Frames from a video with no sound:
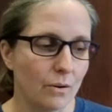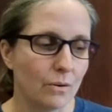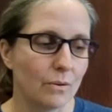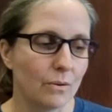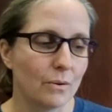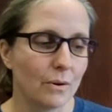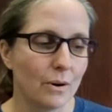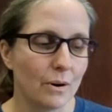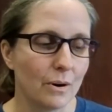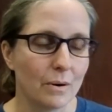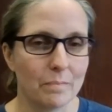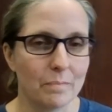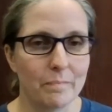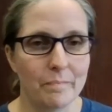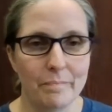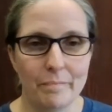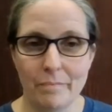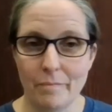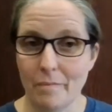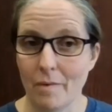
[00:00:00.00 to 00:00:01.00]
or
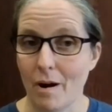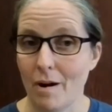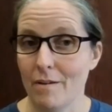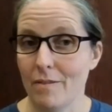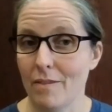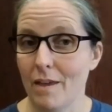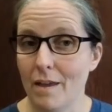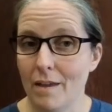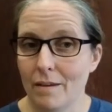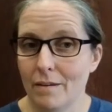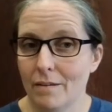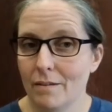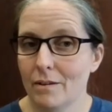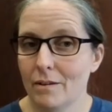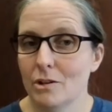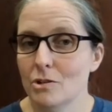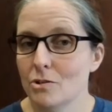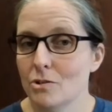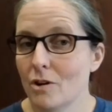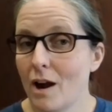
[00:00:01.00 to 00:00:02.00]
are they
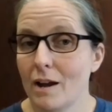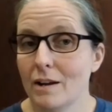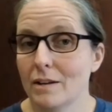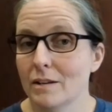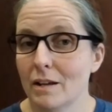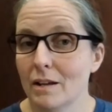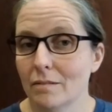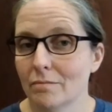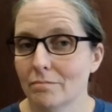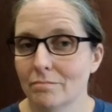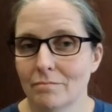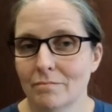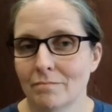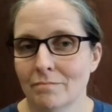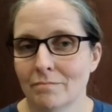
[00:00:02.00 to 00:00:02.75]
contracting?